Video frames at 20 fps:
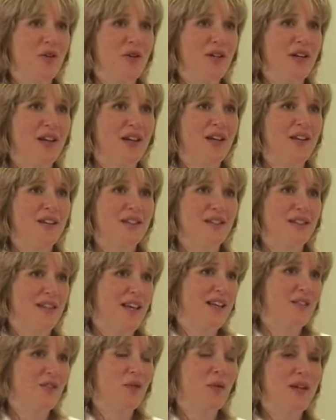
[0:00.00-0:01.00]
your nurse,
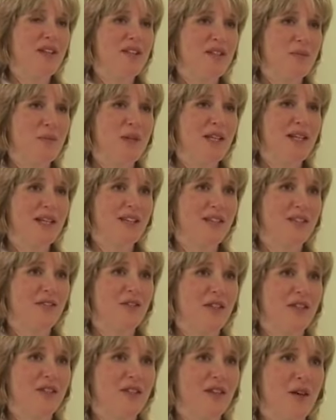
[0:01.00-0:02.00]
say 20 minutes
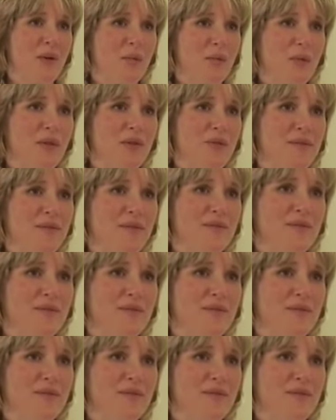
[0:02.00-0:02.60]
for example.